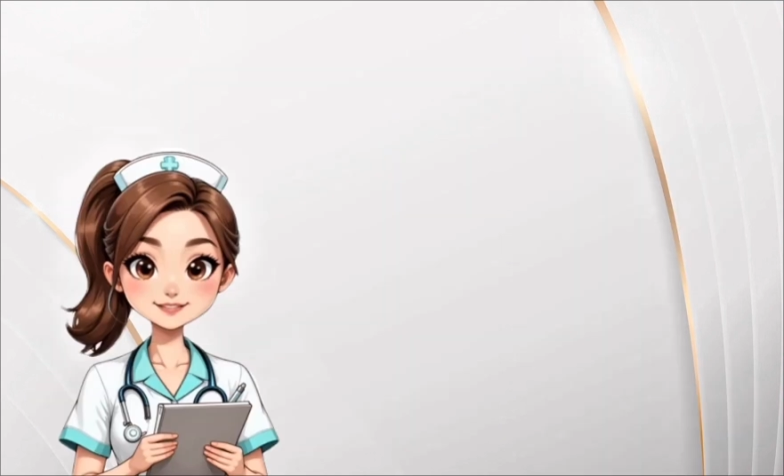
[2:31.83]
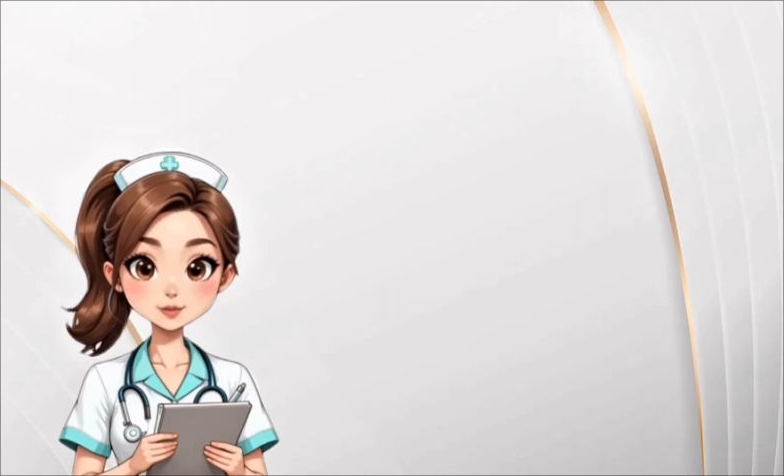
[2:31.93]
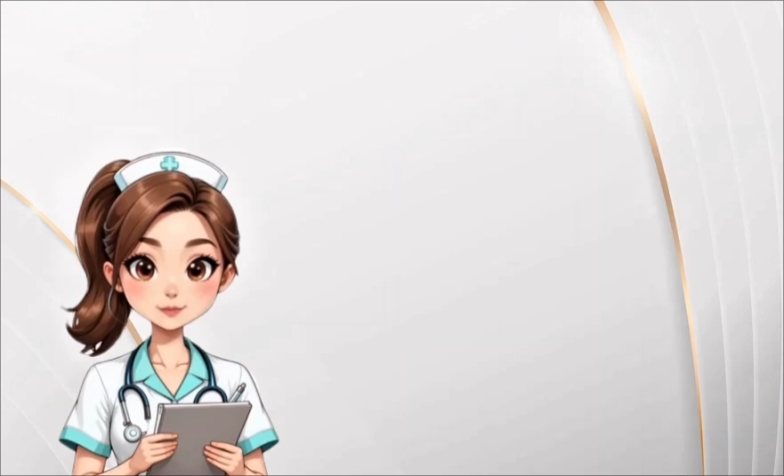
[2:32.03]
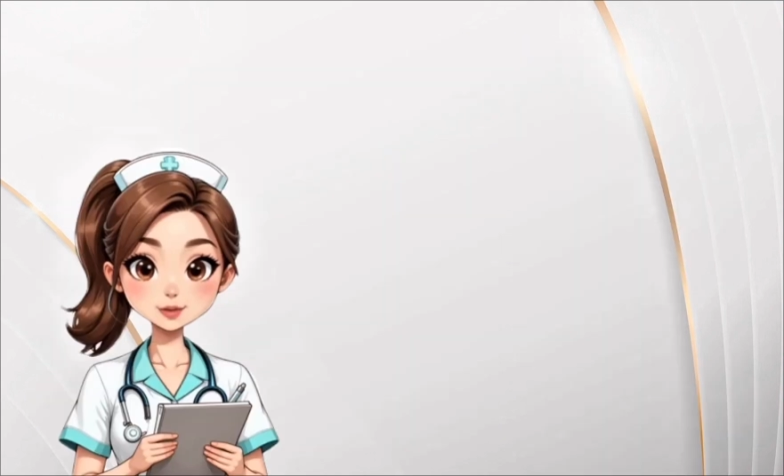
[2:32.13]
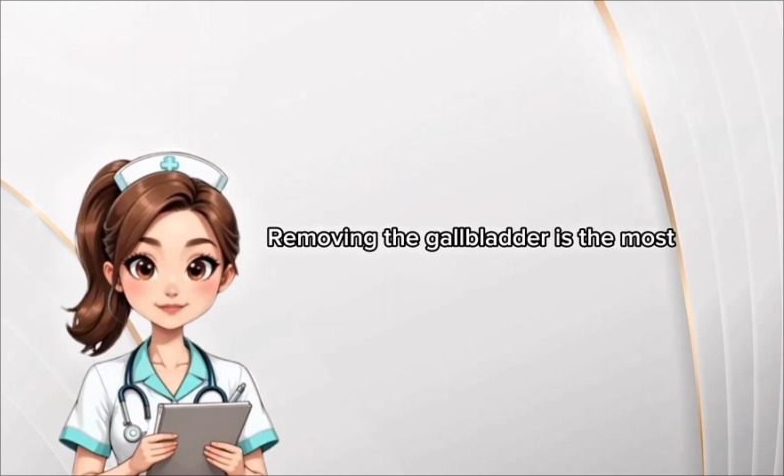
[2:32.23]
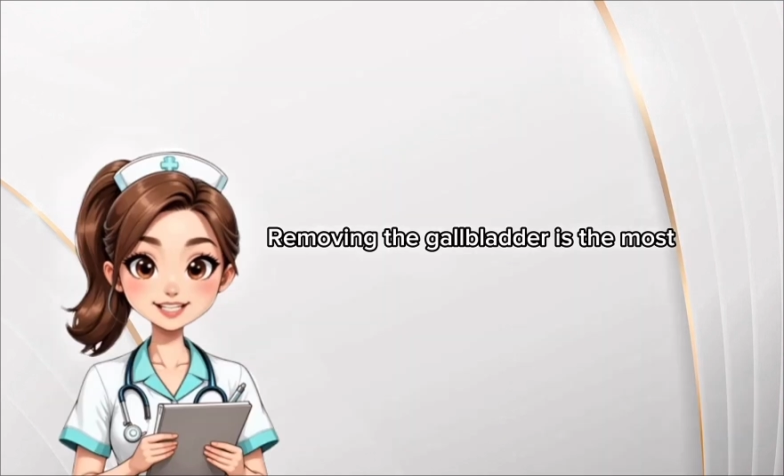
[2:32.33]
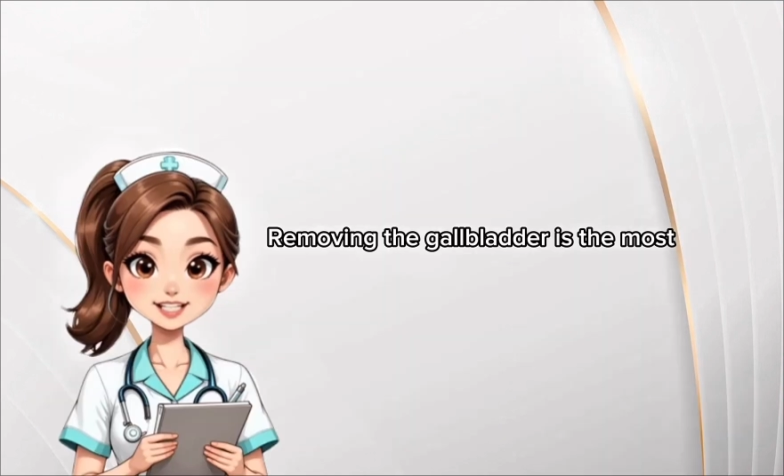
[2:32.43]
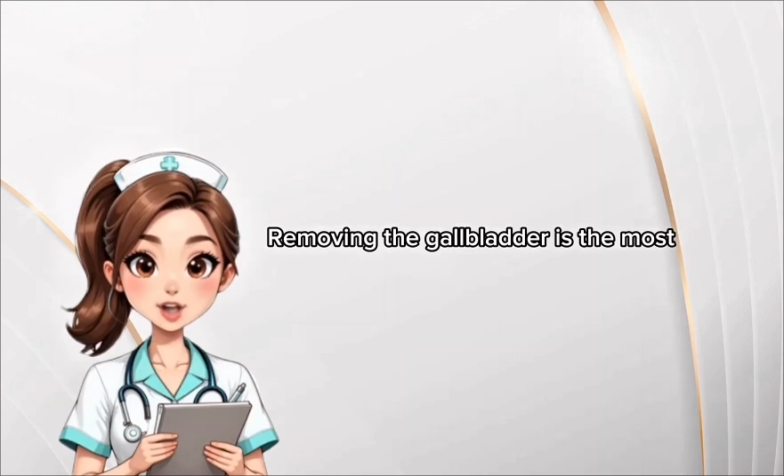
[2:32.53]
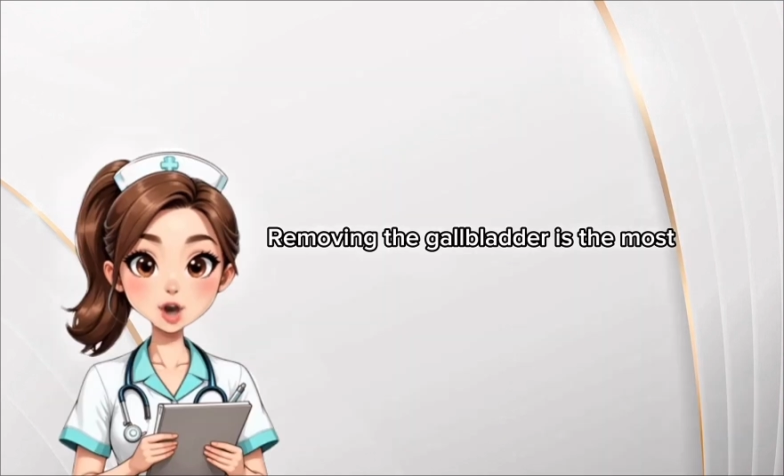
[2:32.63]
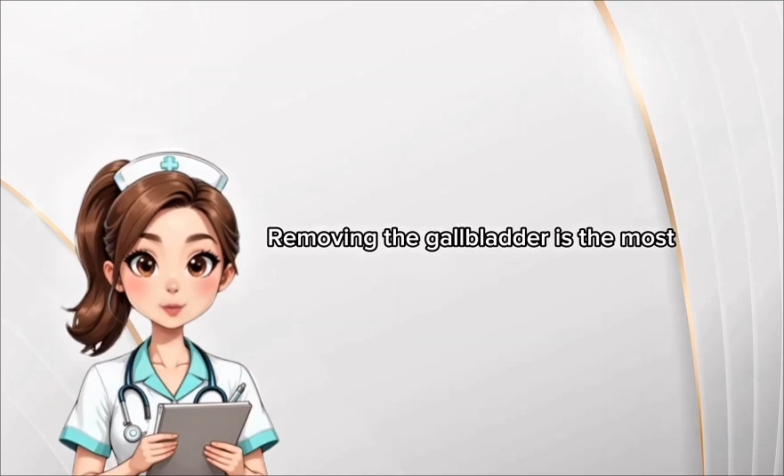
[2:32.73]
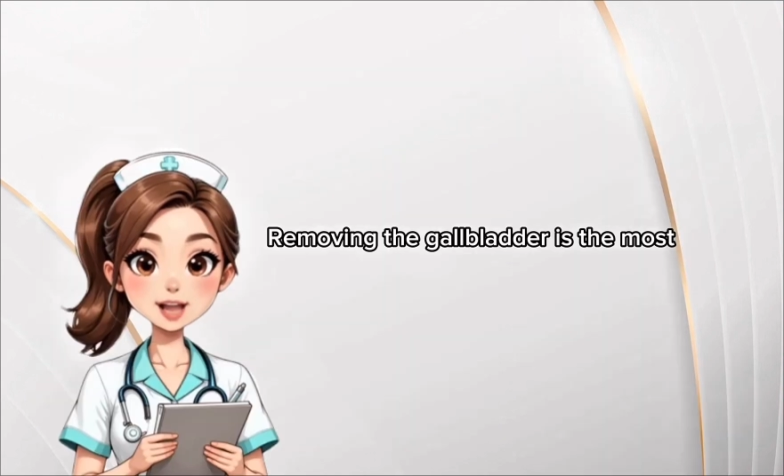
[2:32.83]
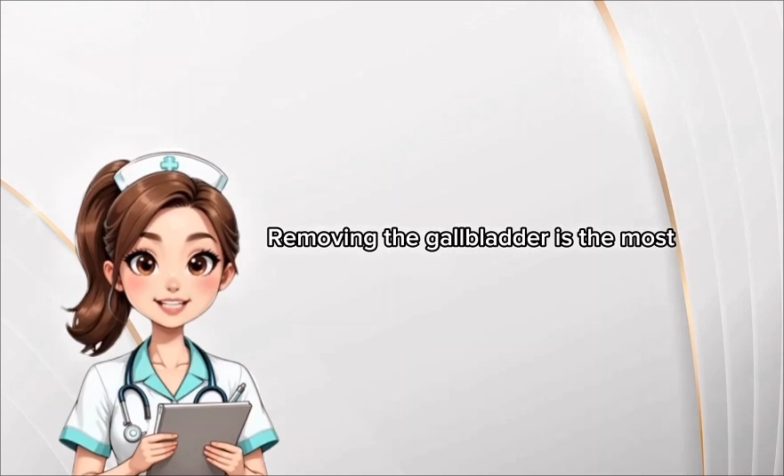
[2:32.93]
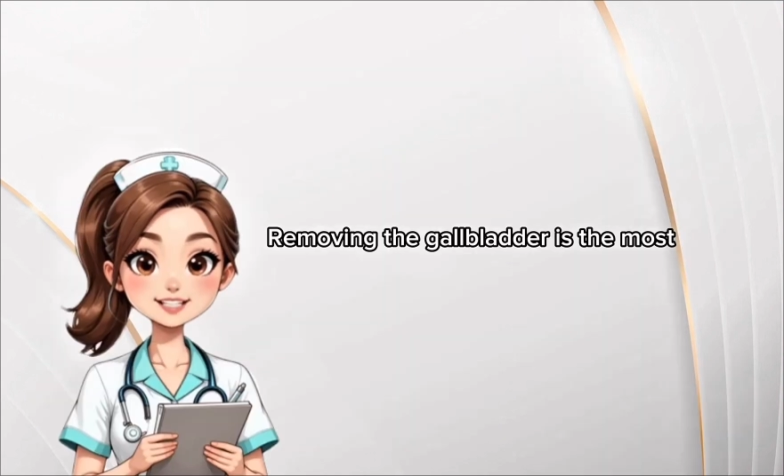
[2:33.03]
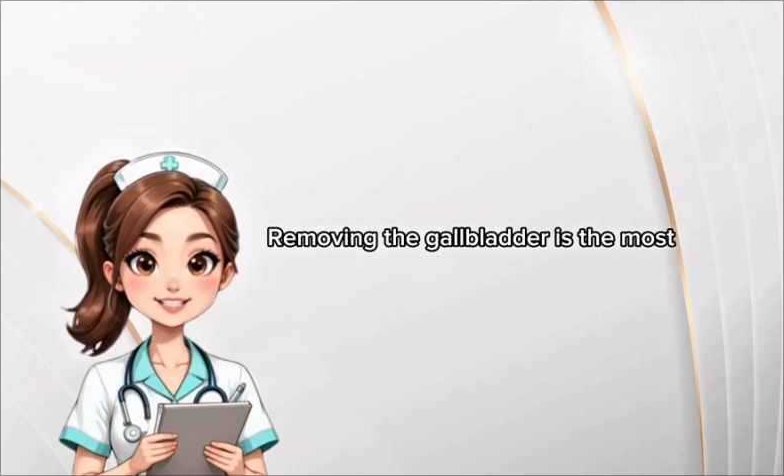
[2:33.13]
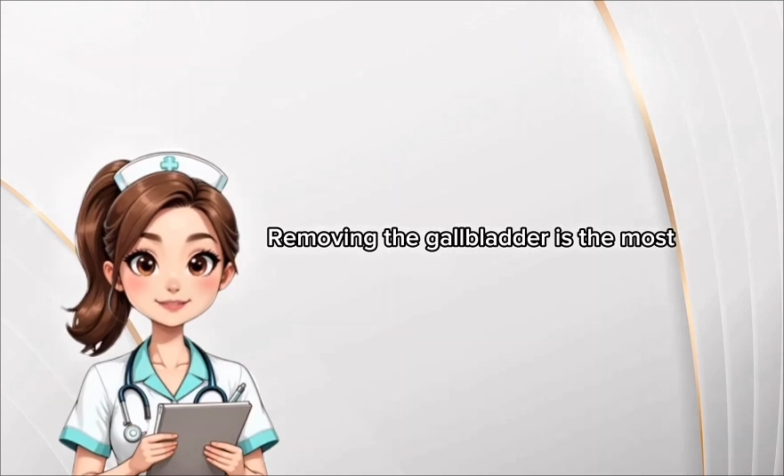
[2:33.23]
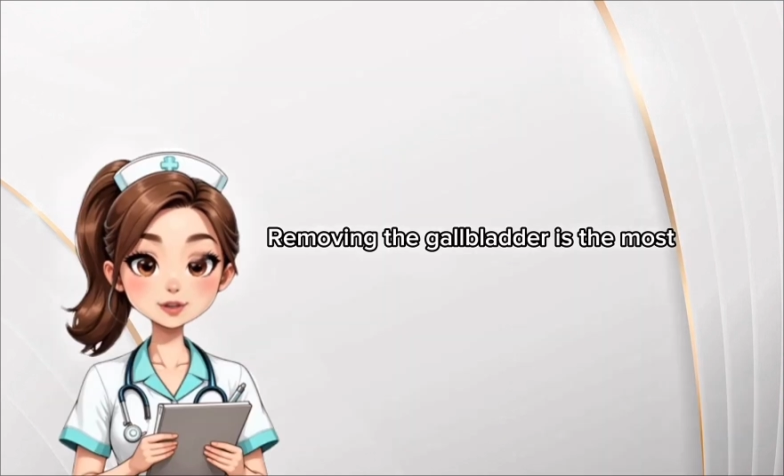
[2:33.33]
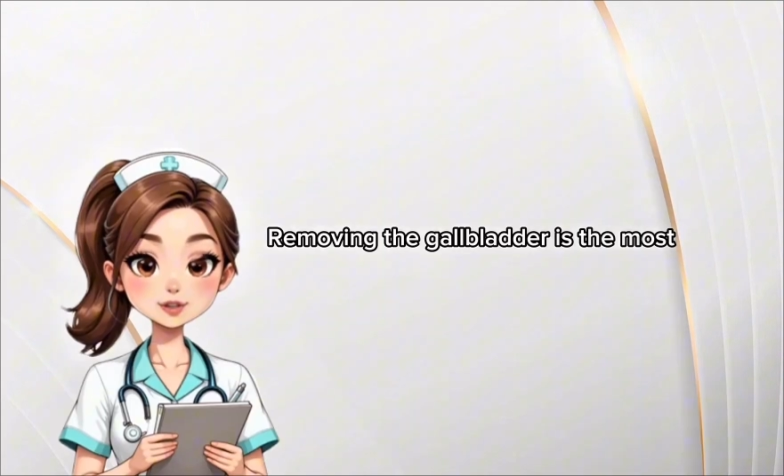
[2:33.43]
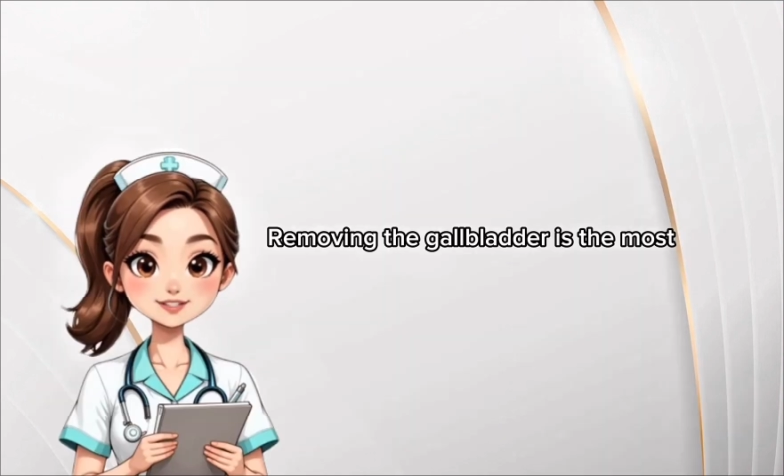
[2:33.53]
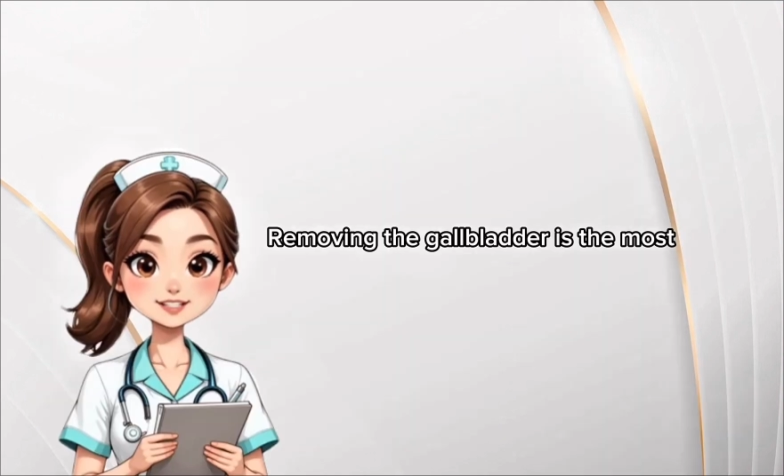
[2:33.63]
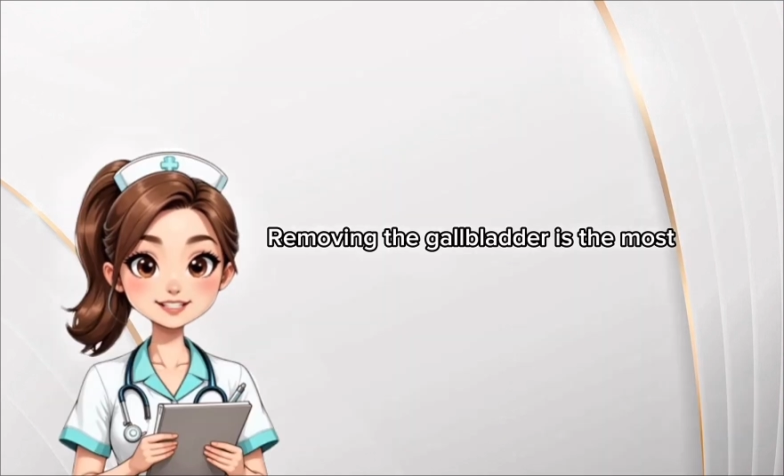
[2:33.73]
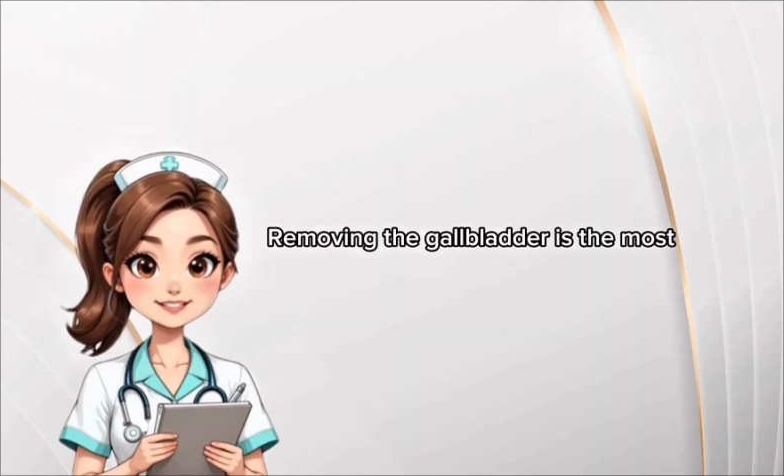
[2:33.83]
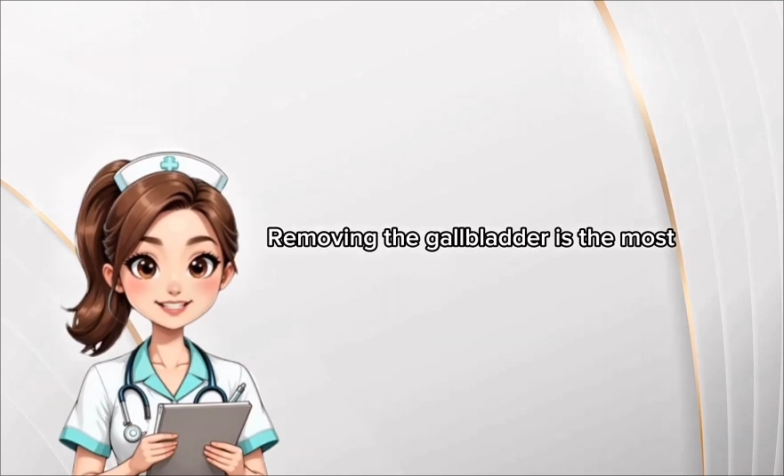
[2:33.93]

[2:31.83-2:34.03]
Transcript: Removing the gallbladder is the most